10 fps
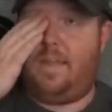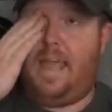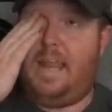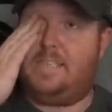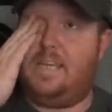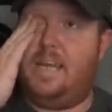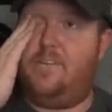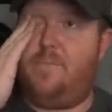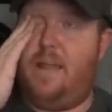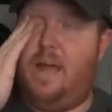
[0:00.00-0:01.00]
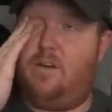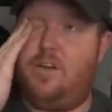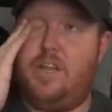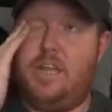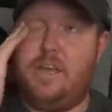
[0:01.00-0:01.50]
I can't say enough about how
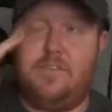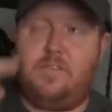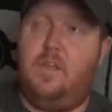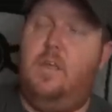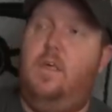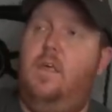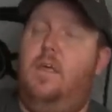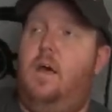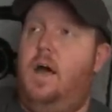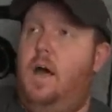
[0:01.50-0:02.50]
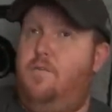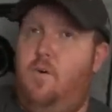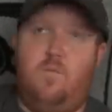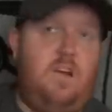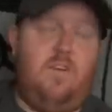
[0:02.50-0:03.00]
good he is.
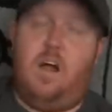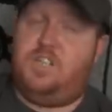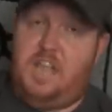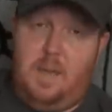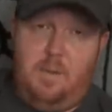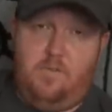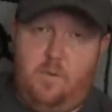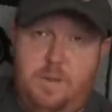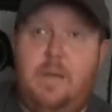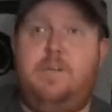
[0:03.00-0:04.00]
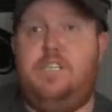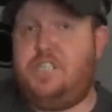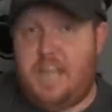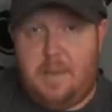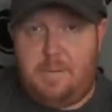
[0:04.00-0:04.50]
Former Ring of Honor champion, former PWG
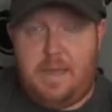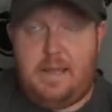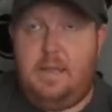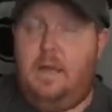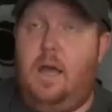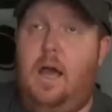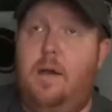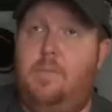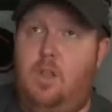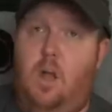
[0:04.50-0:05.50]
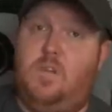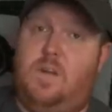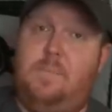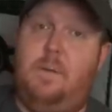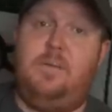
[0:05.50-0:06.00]
champion, the longest
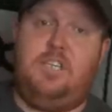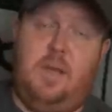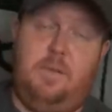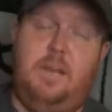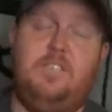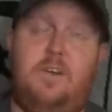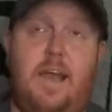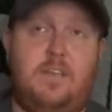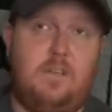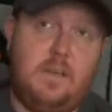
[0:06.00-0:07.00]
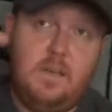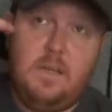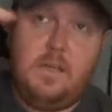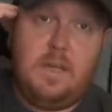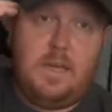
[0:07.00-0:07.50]
reigning PWG champion in history, actually.
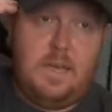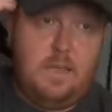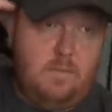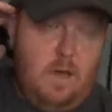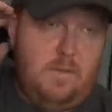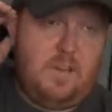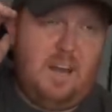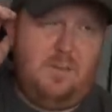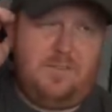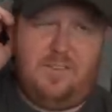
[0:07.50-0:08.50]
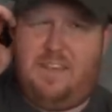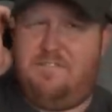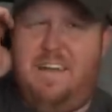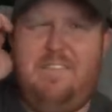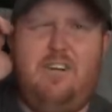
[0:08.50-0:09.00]
He held the title for like
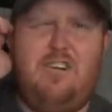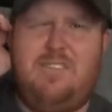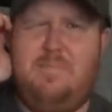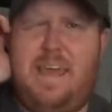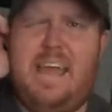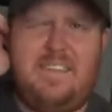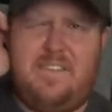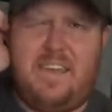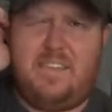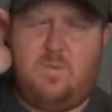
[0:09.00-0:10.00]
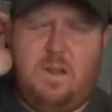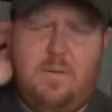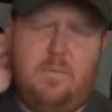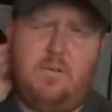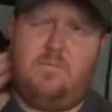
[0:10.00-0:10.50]
500-something days, I think, is what I
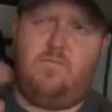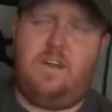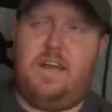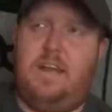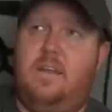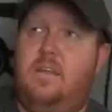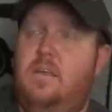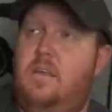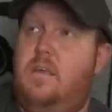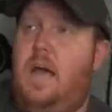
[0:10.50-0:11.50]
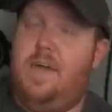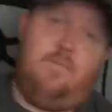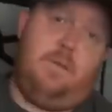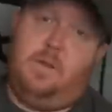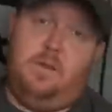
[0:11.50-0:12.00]
remember reading. I
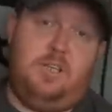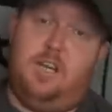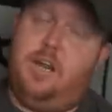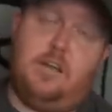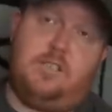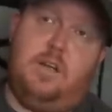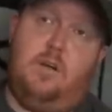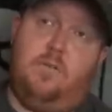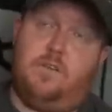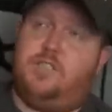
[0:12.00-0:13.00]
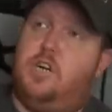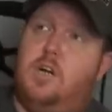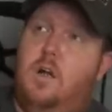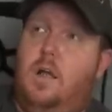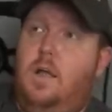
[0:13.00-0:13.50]
haven't been in PWG in years, so I don't know for sure.